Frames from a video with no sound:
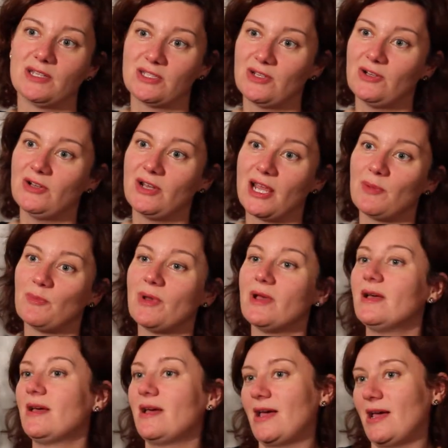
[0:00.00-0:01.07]
surname
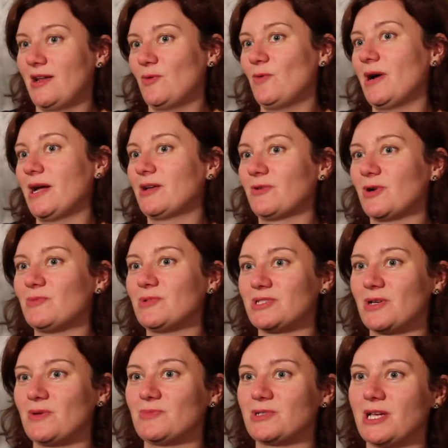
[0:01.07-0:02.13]
and a Y
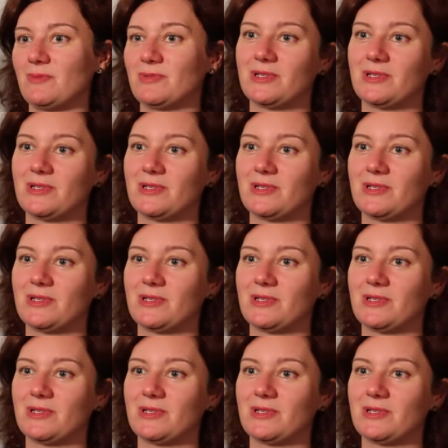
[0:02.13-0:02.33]
chromosome type.